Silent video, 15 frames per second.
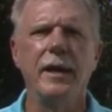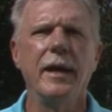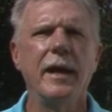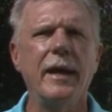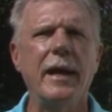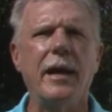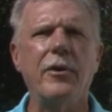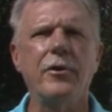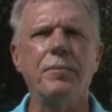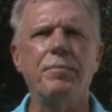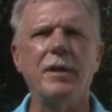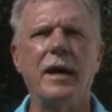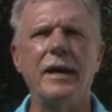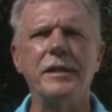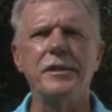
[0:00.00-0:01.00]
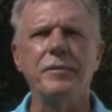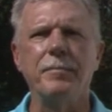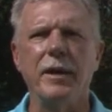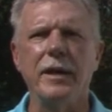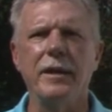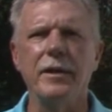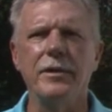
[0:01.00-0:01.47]
and how it applies to
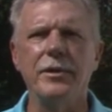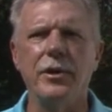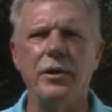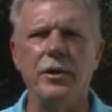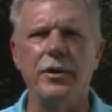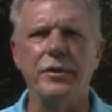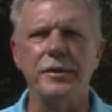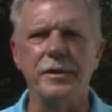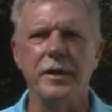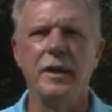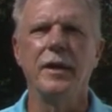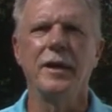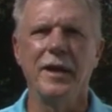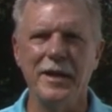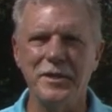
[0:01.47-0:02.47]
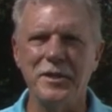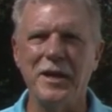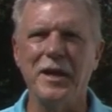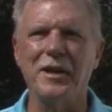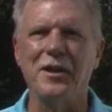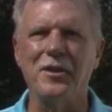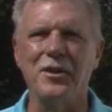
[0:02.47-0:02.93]
making turns. Let's
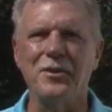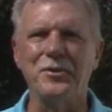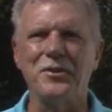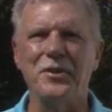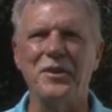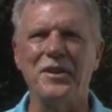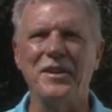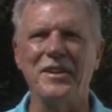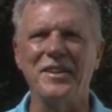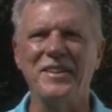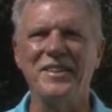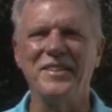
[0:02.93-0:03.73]
take a closer look.